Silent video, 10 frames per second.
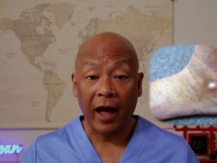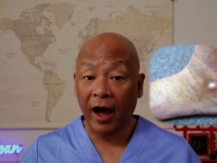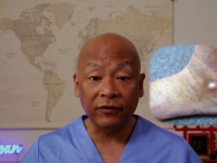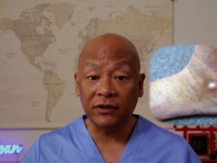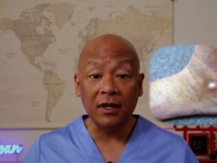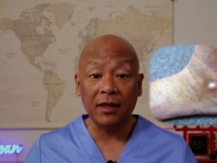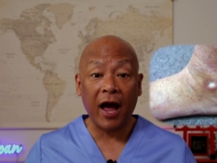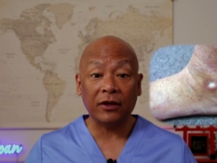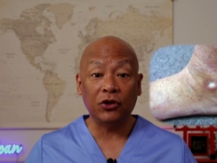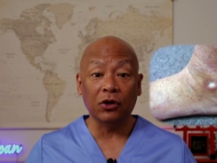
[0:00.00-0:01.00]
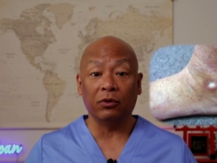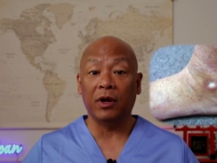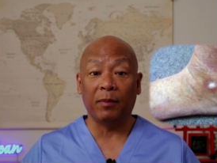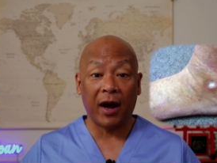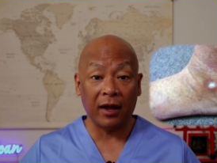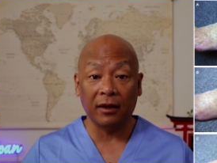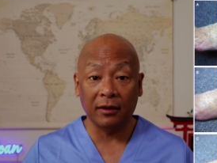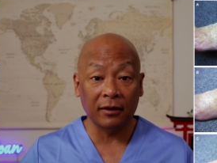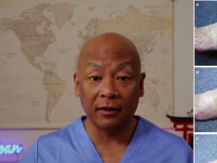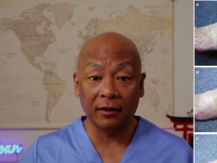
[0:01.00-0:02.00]
I've seen that too in
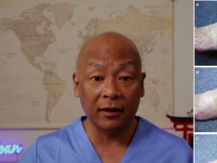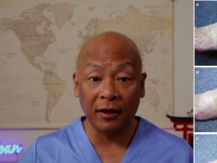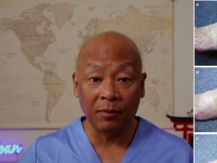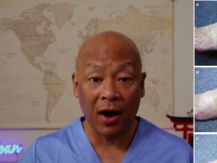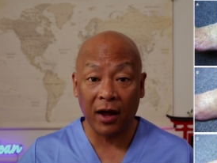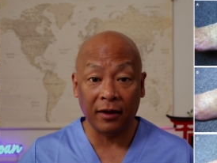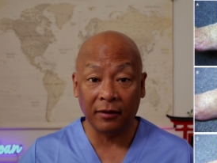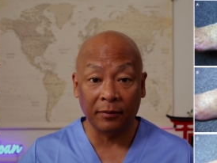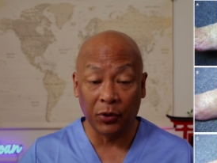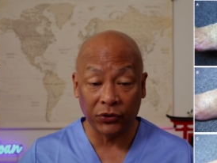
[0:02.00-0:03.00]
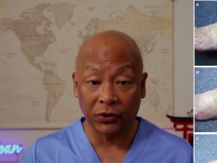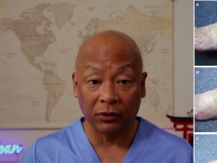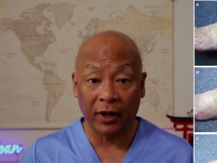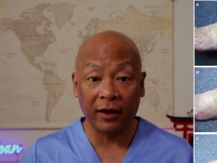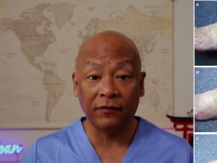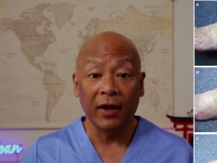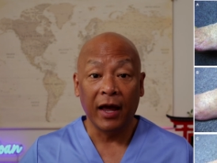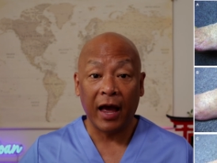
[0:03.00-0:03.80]
my in my personal life,